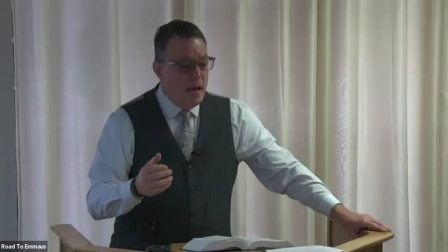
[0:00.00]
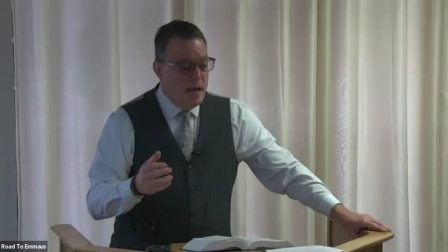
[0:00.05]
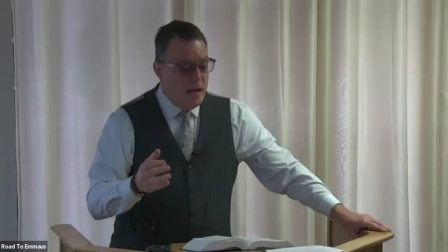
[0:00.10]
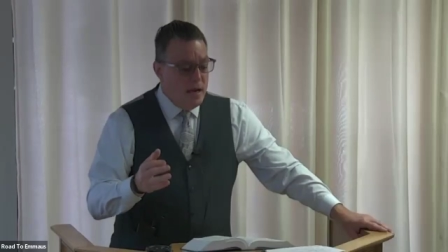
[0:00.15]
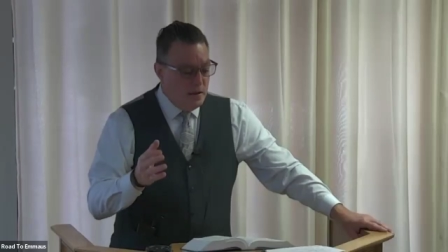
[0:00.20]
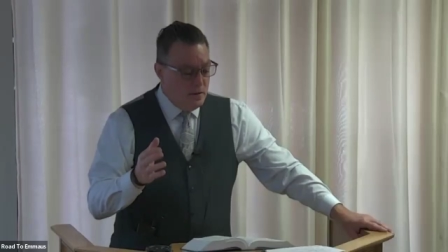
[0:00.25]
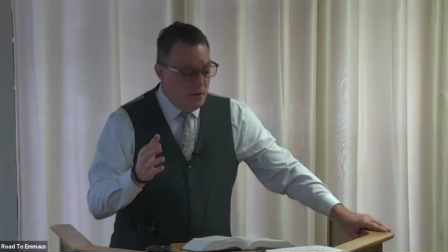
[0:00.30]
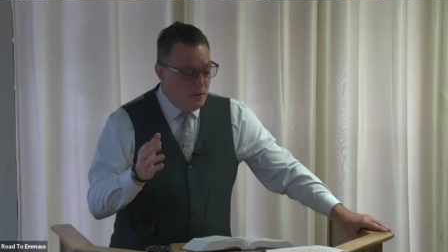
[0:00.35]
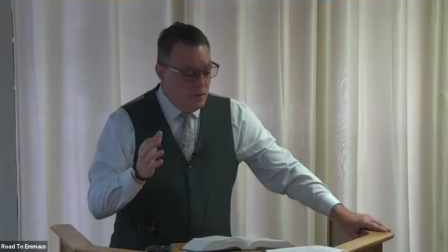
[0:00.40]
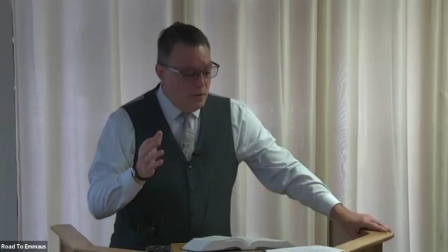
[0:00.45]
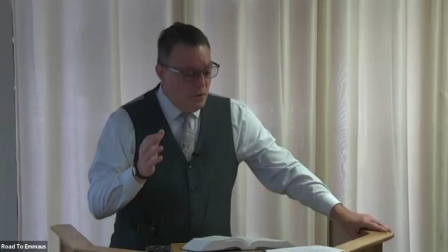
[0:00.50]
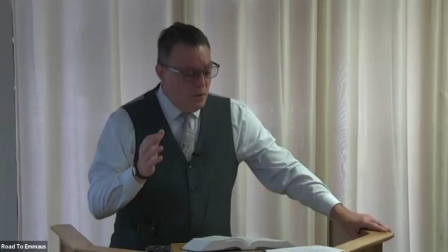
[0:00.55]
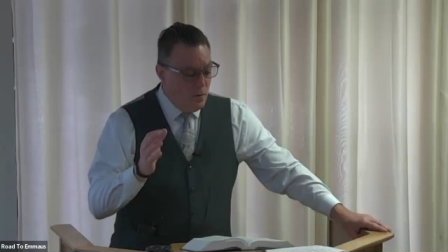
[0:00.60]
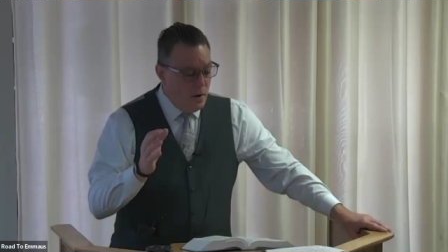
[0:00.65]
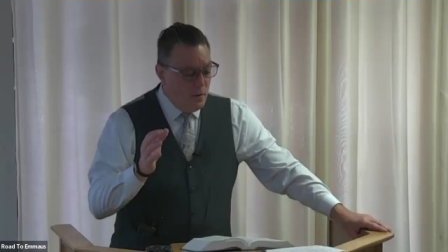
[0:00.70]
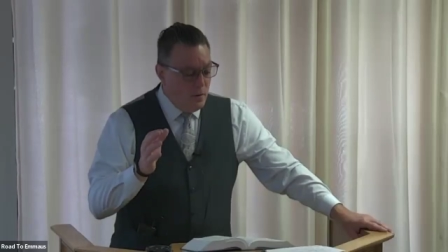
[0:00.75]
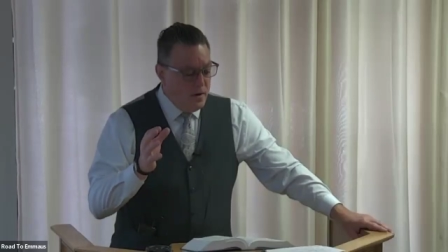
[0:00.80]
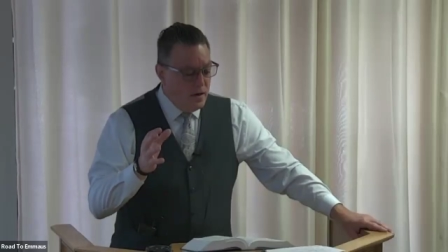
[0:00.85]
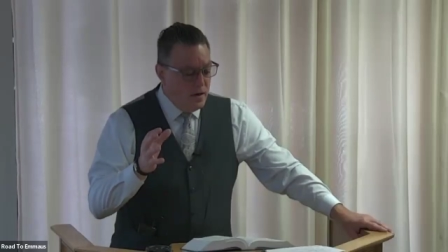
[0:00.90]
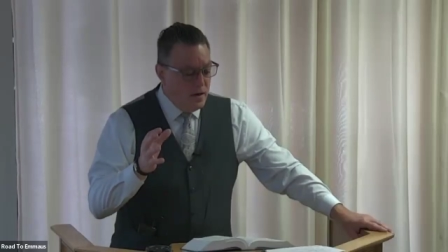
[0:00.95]
And
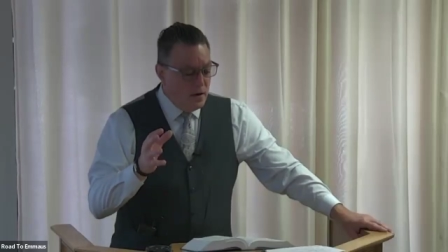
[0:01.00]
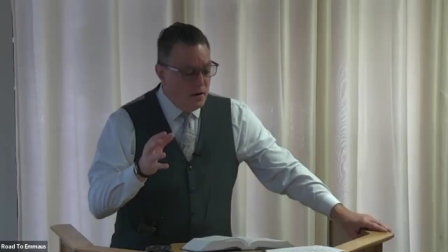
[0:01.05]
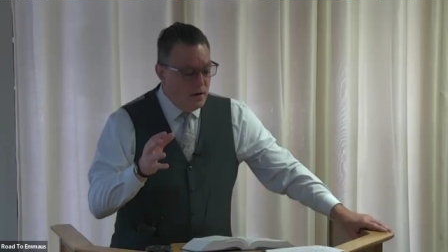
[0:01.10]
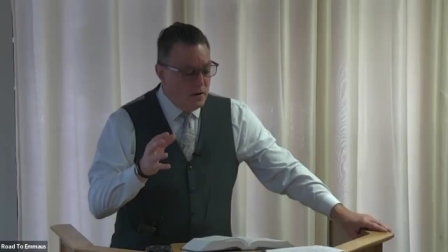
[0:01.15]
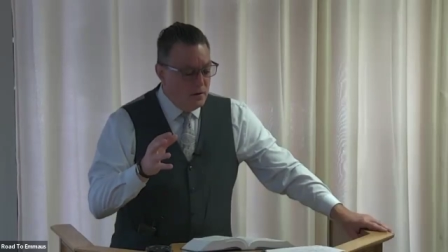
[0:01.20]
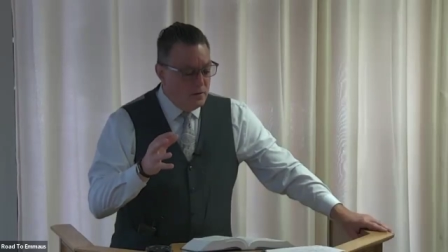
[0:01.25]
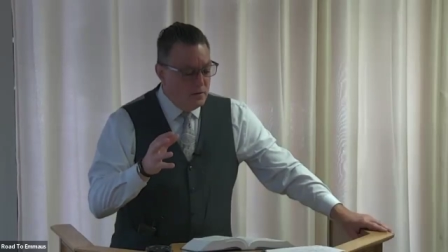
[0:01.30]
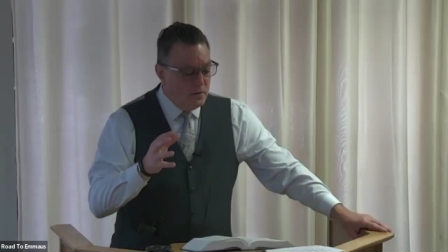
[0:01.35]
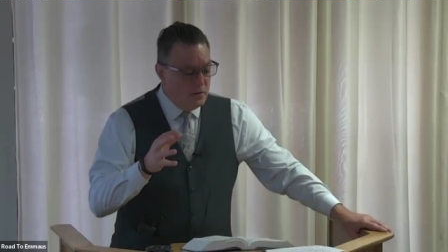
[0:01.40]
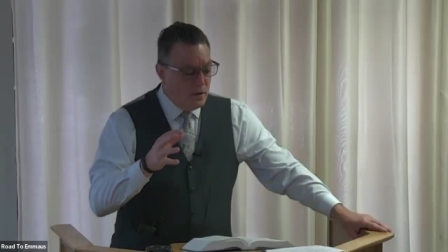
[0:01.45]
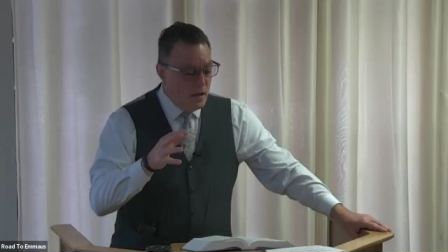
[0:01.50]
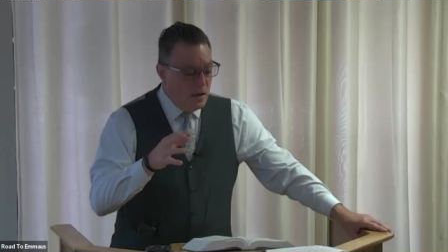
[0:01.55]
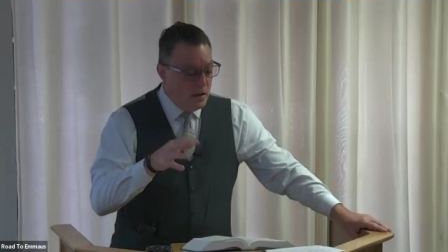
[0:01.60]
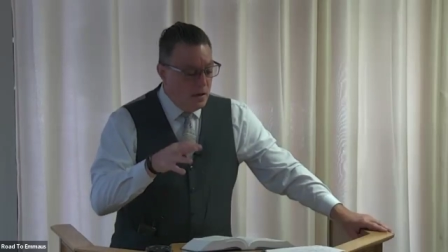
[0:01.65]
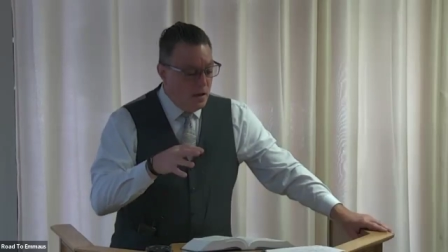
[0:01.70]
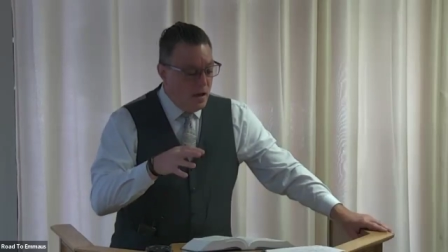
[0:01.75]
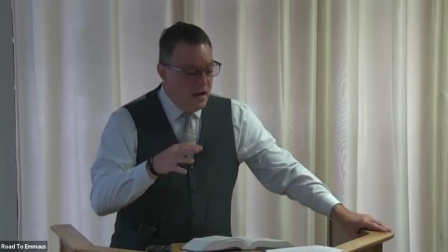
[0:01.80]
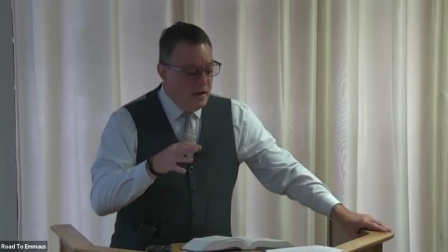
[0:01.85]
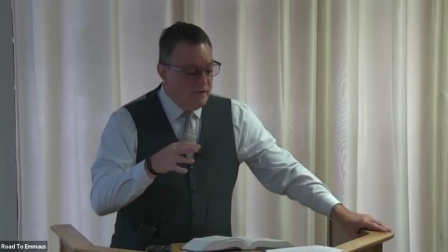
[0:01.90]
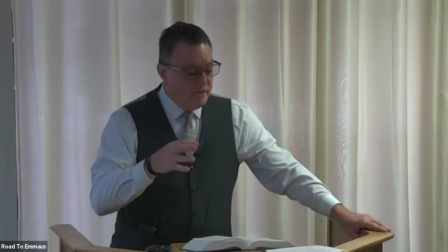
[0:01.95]
what we learned
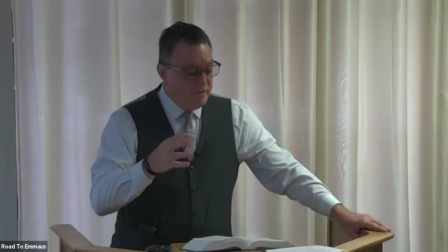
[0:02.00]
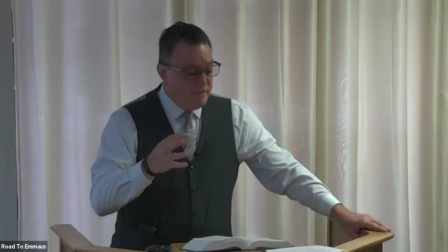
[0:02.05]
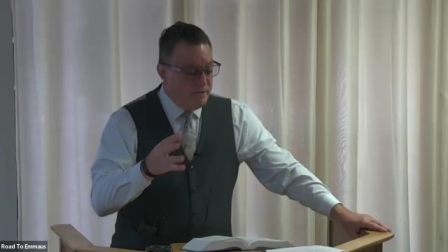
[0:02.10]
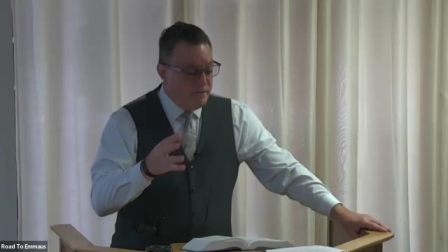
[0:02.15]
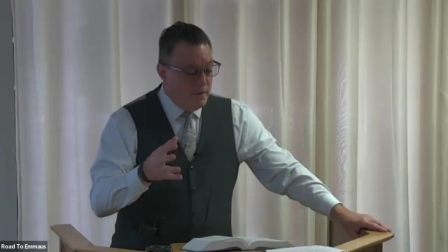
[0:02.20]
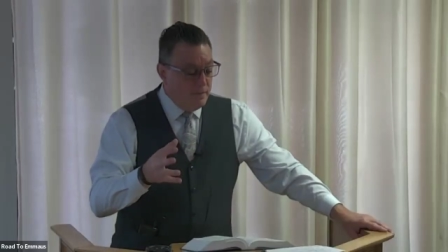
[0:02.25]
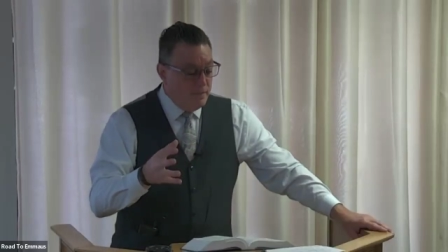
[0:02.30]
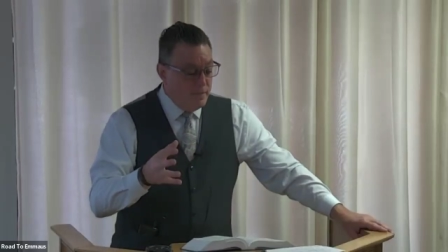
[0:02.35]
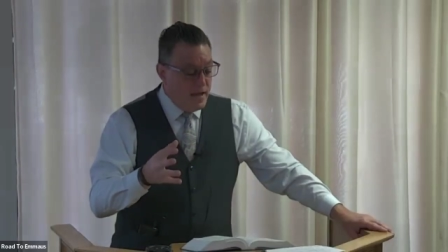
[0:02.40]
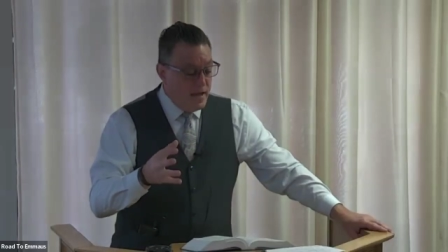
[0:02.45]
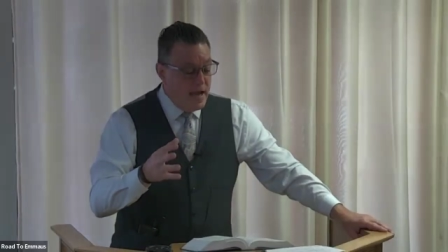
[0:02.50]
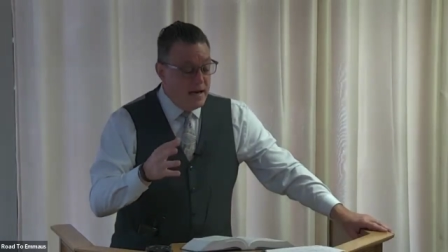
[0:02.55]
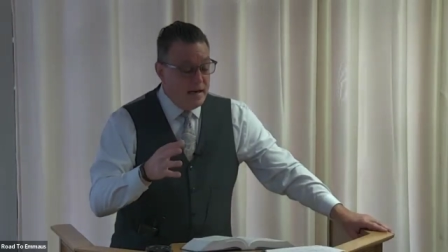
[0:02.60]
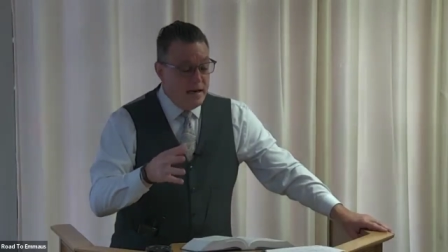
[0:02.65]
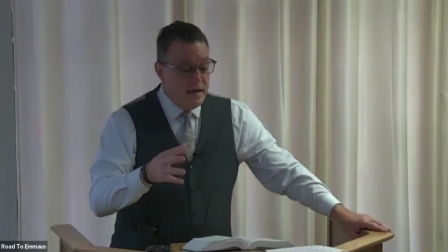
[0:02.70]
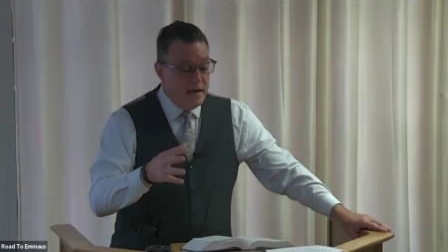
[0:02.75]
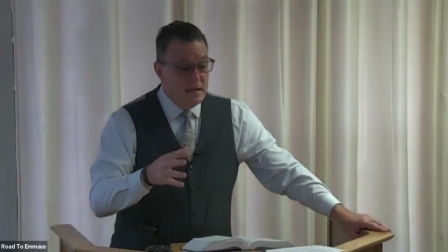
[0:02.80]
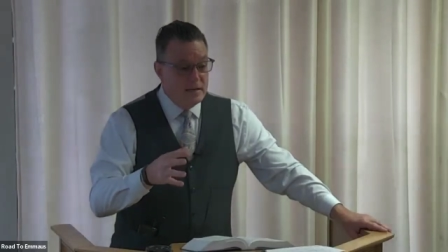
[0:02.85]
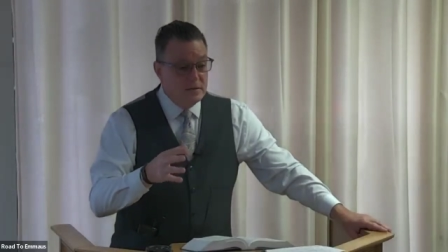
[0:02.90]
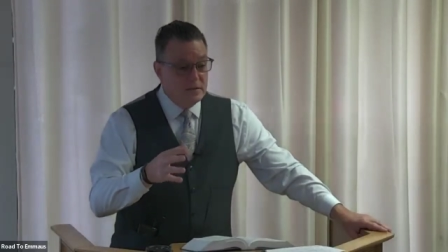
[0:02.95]
a lot from
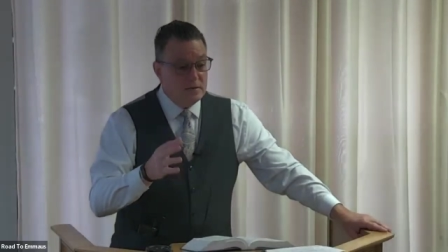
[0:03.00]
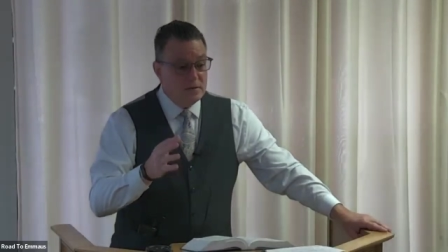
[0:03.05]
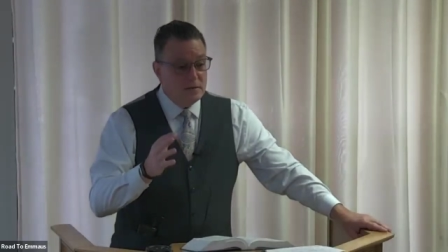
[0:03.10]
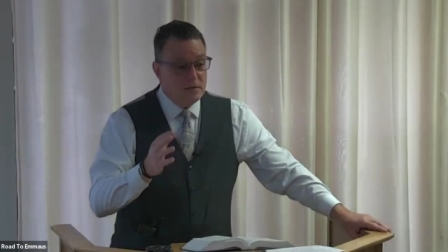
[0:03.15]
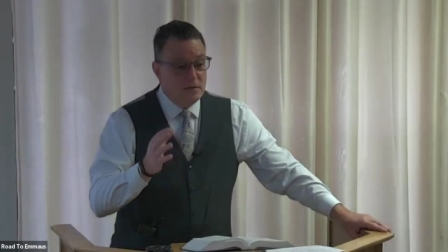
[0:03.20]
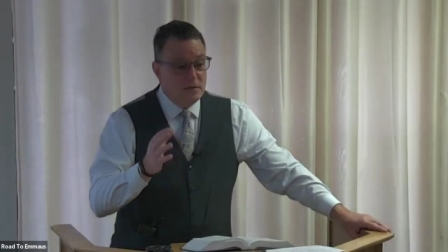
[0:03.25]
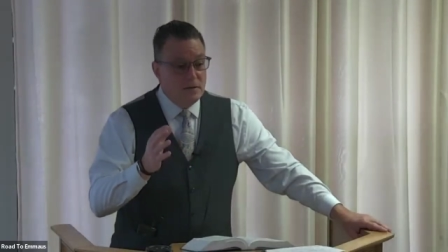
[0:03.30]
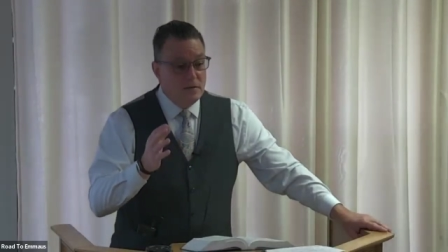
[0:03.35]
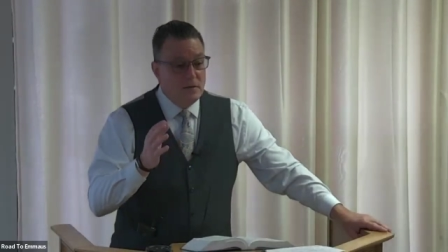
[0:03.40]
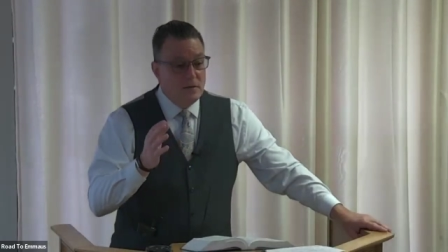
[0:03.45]
that is